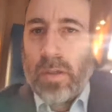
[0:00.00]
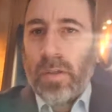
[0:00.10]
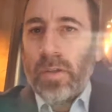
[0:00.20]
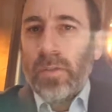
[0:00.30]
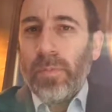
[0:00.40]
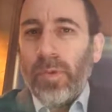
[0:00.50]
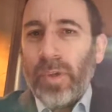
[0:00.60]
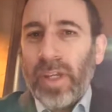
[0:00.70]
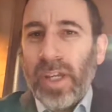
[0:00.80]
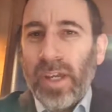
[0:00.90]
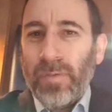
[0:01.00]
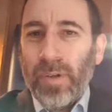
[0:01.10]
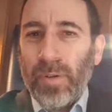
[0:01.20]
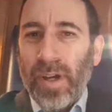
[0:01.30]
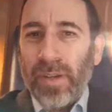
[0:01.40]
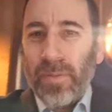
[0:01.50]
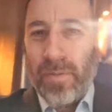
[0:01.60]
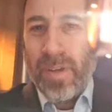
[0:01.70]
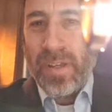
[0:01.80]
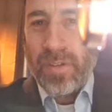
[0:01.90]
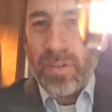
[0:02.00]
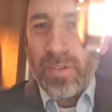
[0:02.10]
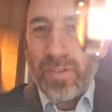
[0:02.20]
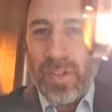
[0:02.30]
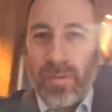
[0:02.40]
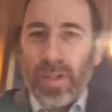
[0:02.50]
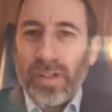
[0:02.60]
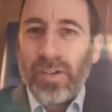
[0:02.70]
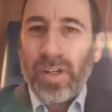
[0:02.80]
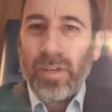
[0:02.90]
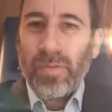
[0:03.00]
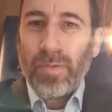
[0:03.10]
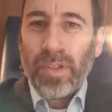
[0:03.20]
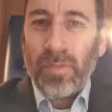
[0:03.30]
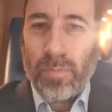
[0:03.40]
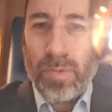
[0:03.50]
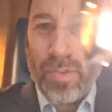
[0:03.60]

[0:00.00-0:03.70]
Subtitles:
Good morning, everyone. As you can see, we are trying from a different